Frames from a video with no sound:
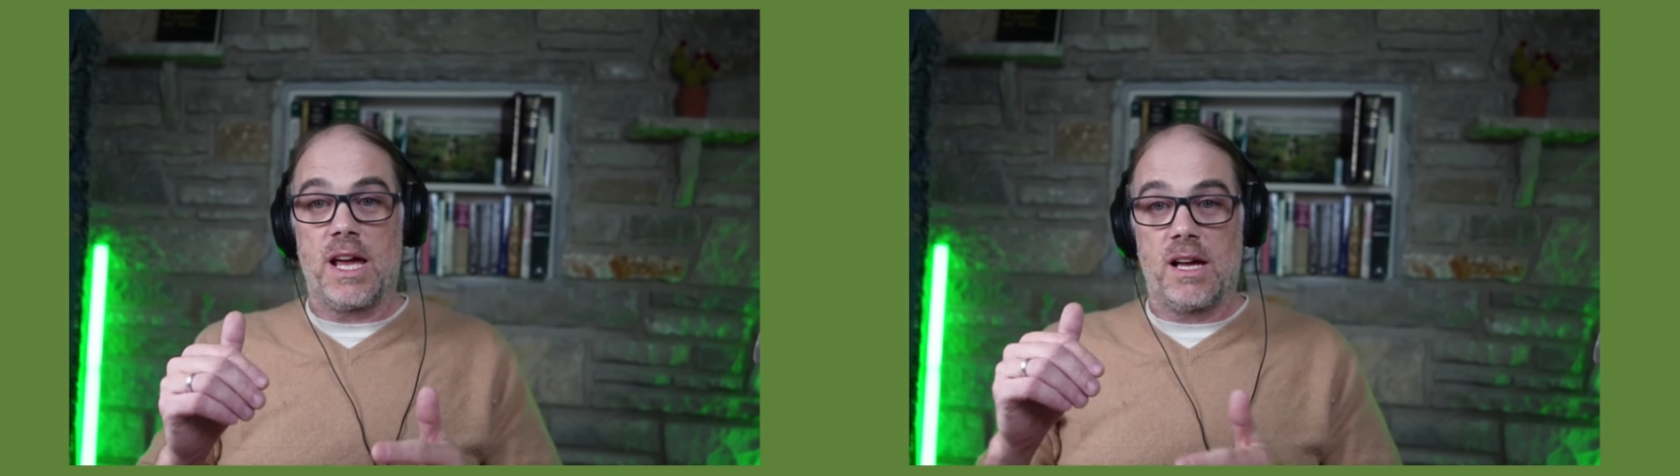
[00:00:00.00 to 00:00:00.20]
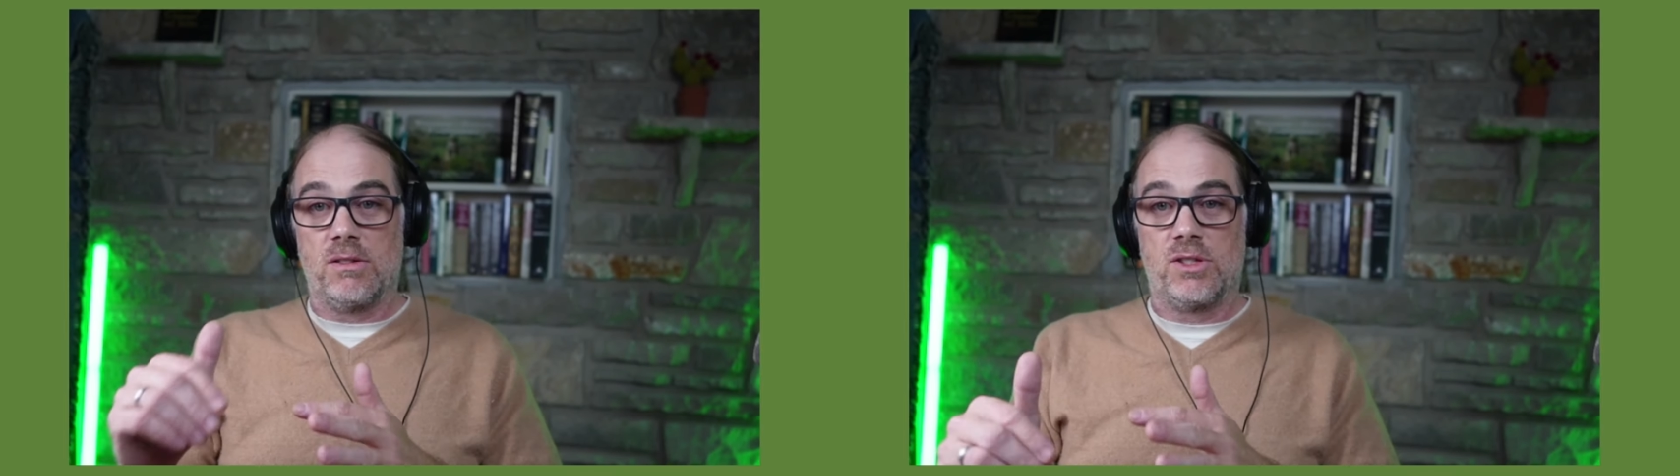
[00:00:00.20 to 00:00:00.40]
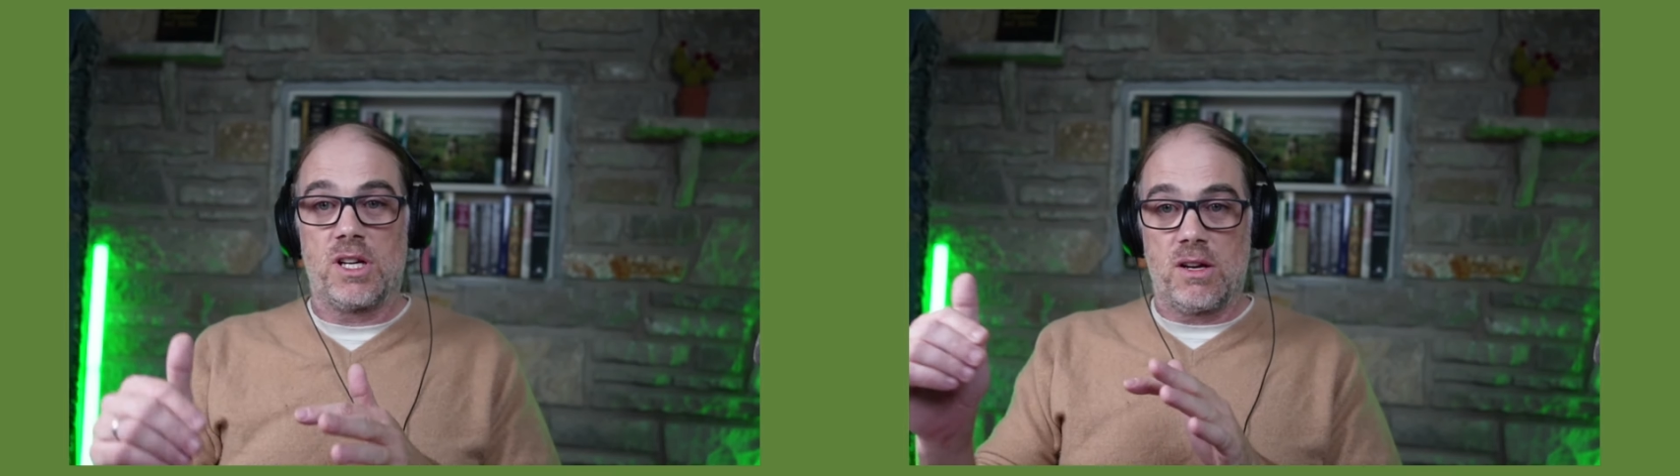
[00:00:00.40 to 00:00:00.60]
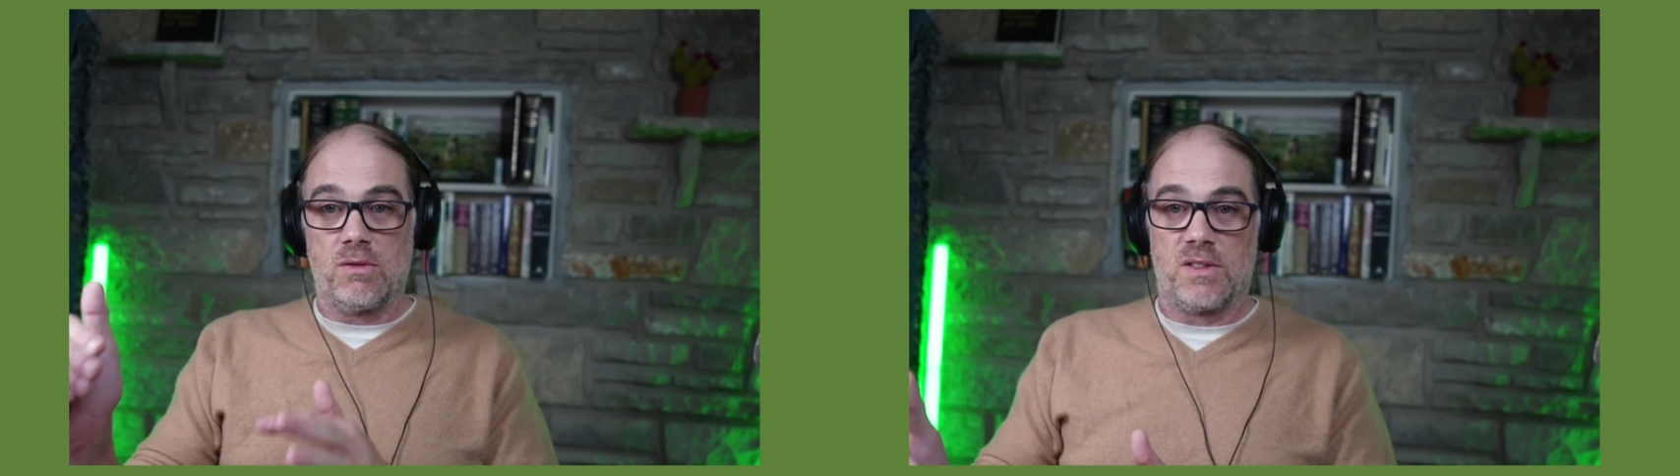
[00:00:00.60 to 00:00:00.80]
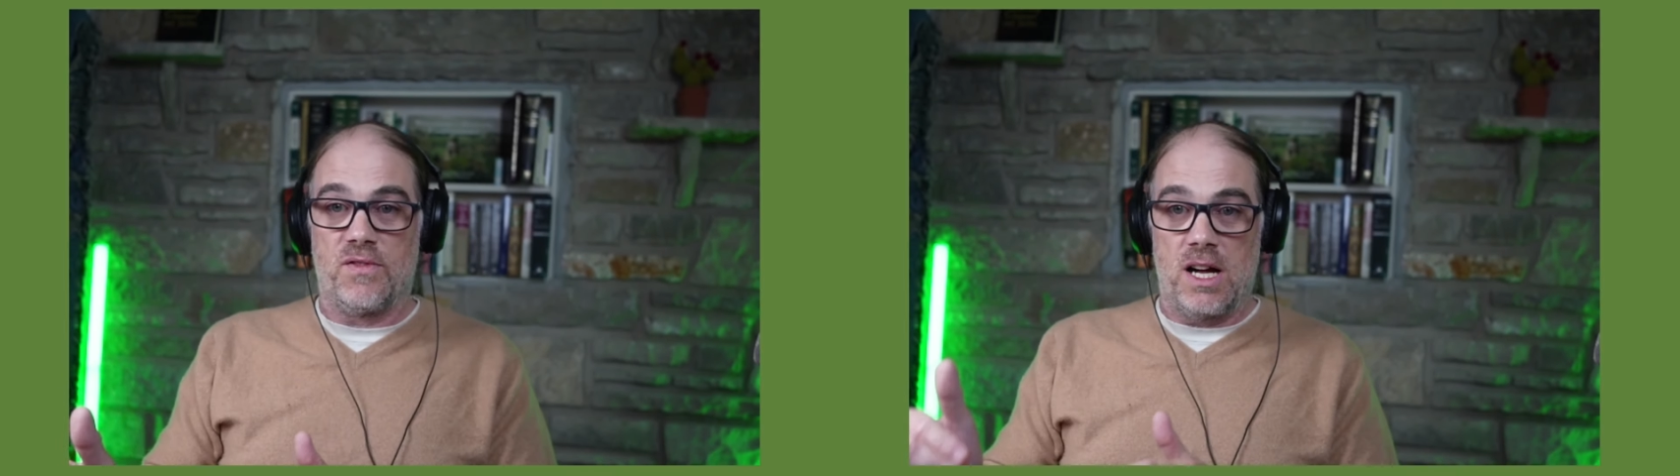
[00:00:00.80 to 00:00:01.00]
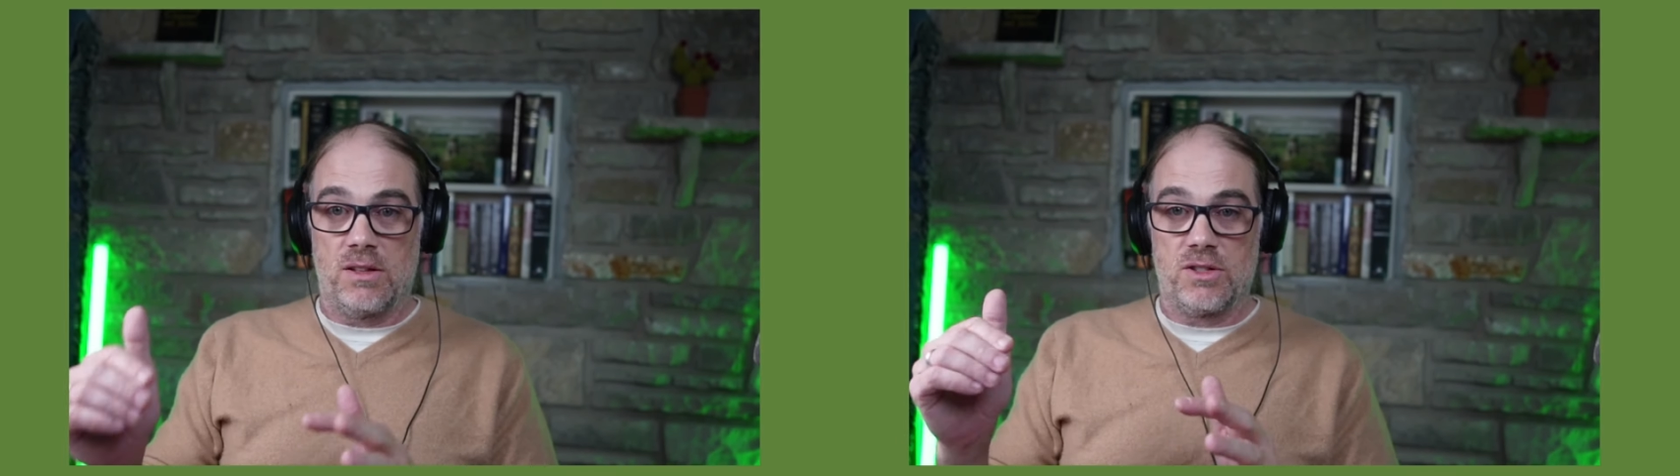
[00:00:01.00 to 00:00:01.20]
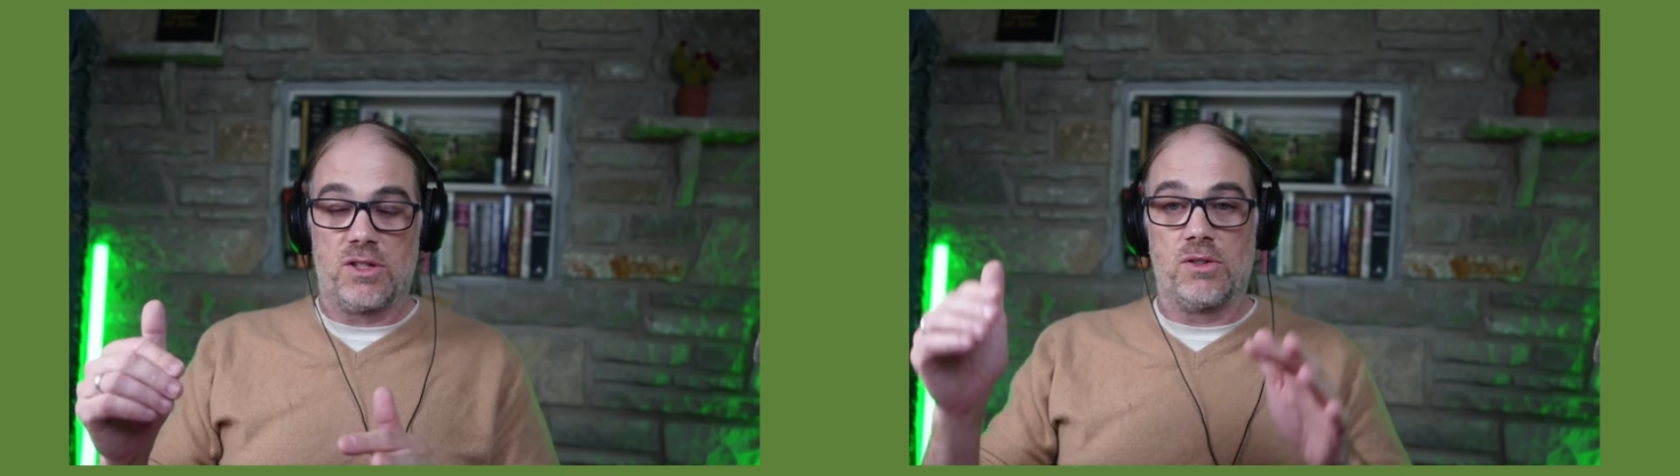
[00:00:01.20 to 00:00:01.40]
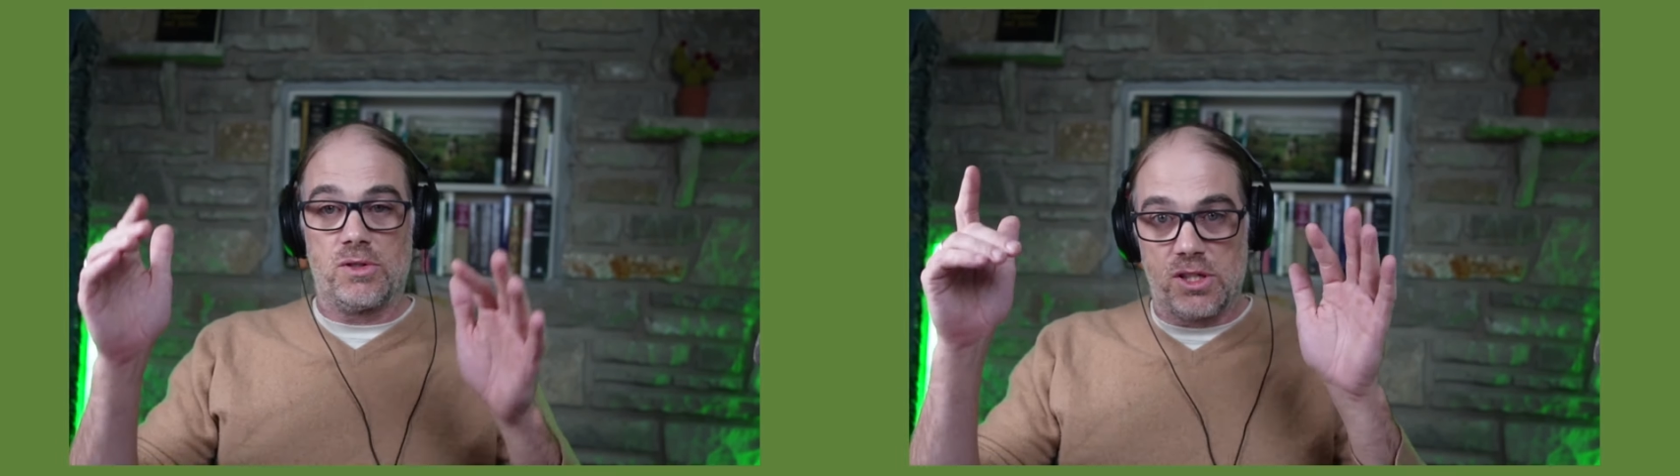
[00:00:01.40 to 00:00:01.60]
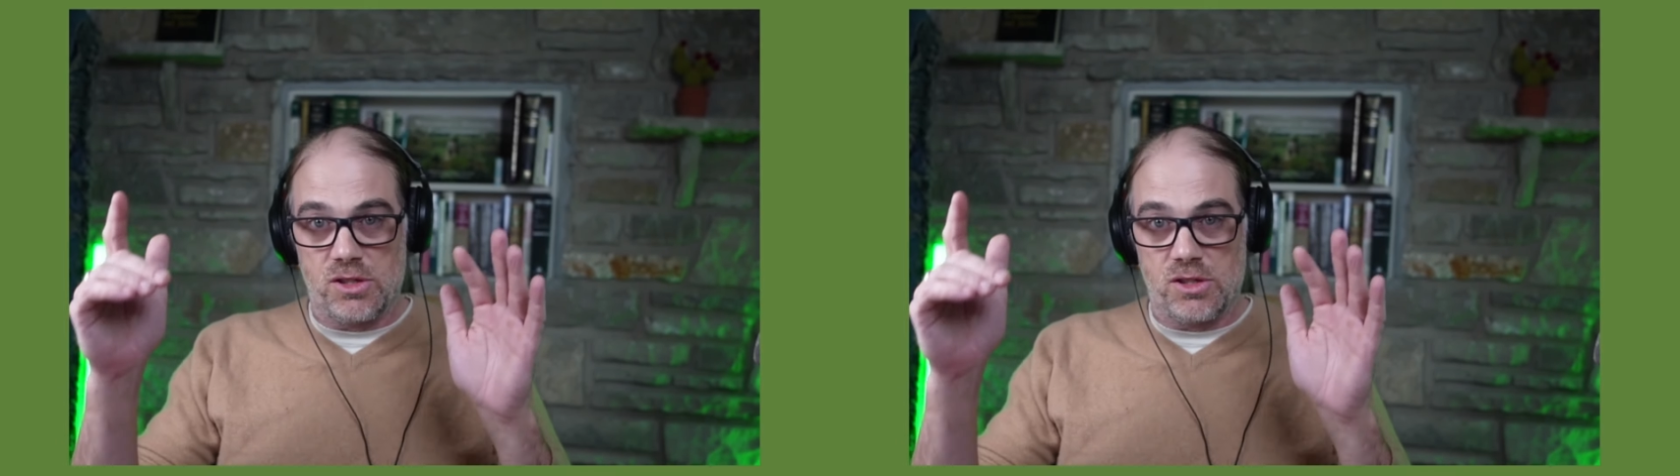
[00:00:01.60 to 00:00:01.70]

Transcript: ALJ who has filed a suit.